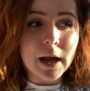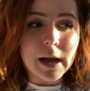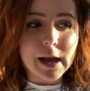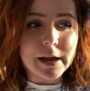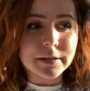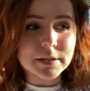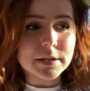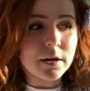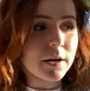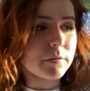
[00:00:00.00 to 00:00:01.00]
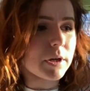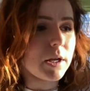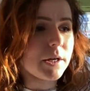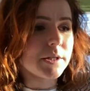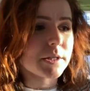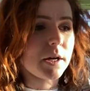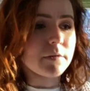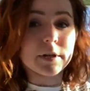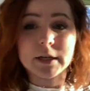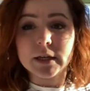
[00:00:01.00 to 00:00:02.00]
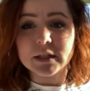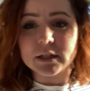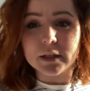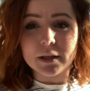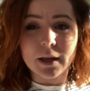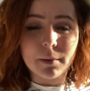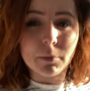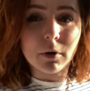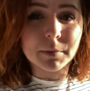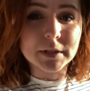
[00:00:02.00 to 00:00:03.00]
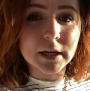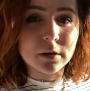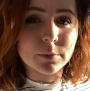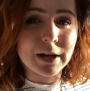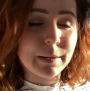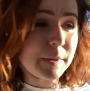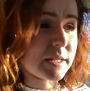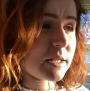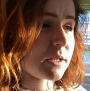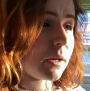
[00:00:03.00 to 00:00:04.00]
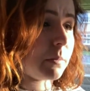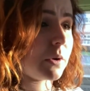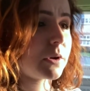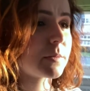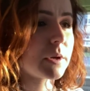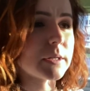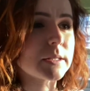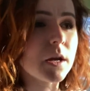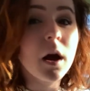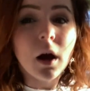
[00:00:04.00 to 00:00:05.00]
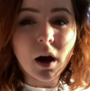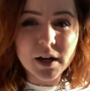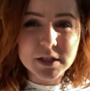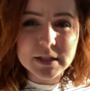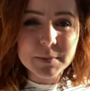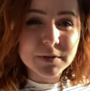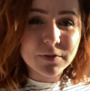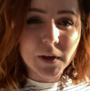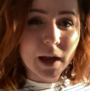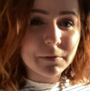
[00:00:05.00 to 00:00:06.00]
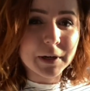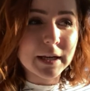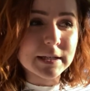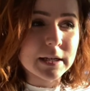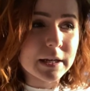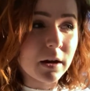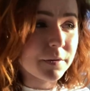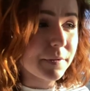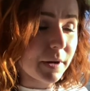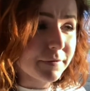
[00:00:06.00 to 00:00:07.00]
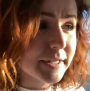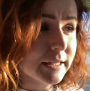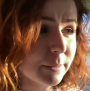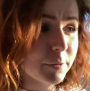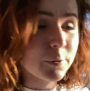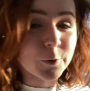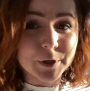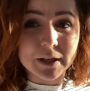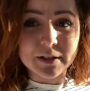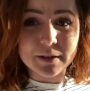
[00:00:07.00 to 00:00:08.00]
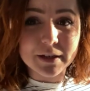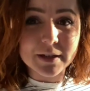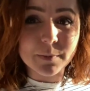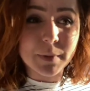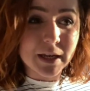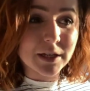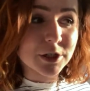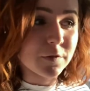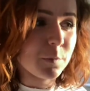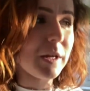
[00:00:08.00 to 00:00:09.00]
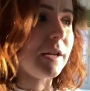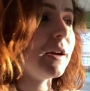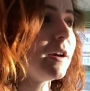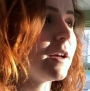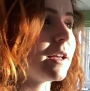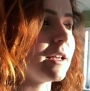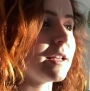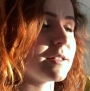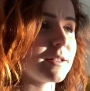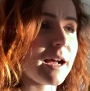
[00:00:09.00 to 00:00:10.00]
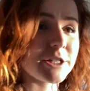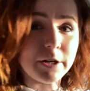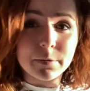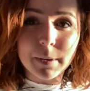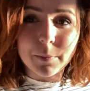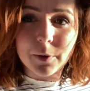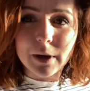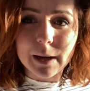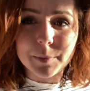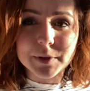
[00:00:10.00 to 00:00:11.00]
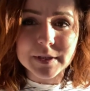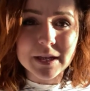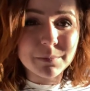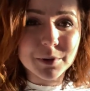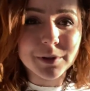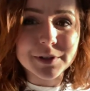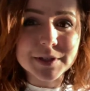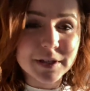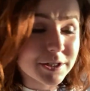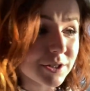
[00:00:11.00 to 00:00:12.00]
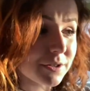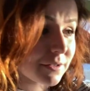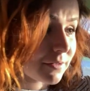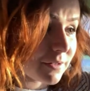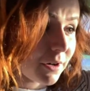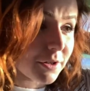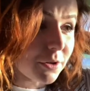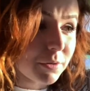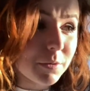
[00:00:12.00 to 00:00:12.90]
and I realised I really need to get more up to date on what happens in certain books, because I just seem to forget really easily. I've said that before on here, that is a big issue for me. It's actually remembering what happens in books. I don't know